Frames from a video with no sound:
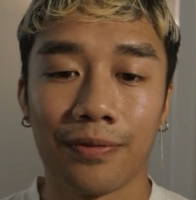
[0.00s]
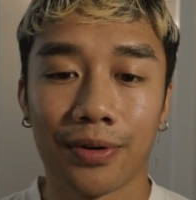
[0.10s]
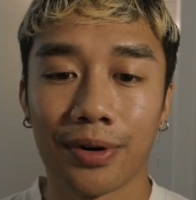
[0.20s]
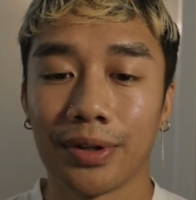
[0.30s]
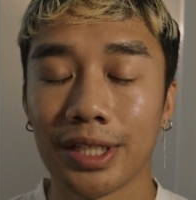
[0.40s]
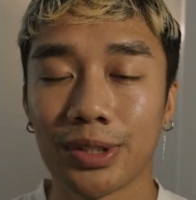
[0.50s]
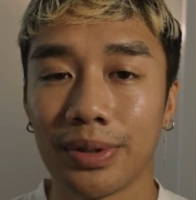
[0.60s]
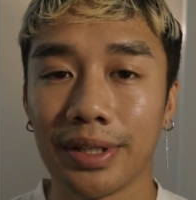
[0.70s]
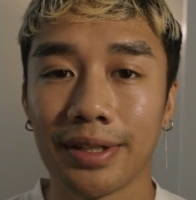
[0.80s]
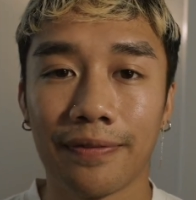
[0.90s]
For this
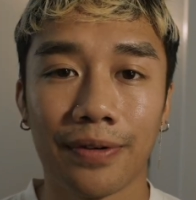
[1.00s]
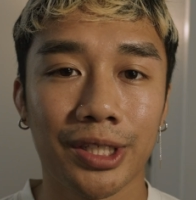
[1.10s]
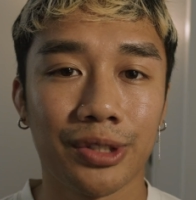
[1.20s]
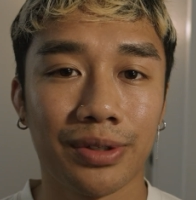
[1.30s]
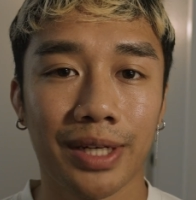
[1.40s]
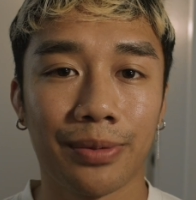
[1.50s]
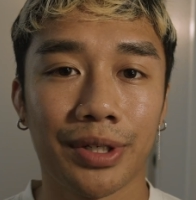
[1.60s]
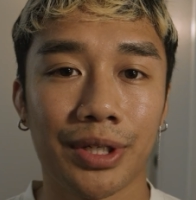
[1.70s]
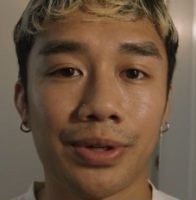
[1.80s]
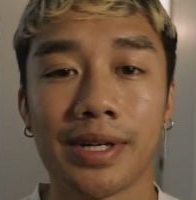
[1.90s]
one, the first one that we're
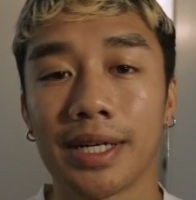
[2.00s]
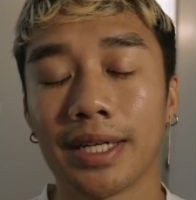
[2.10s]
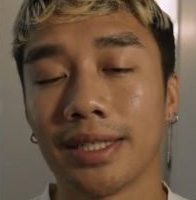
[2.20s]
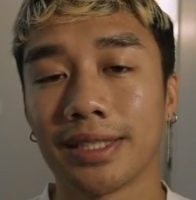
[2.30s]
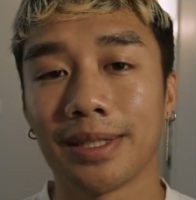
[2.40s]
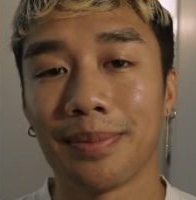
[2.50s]
doing is the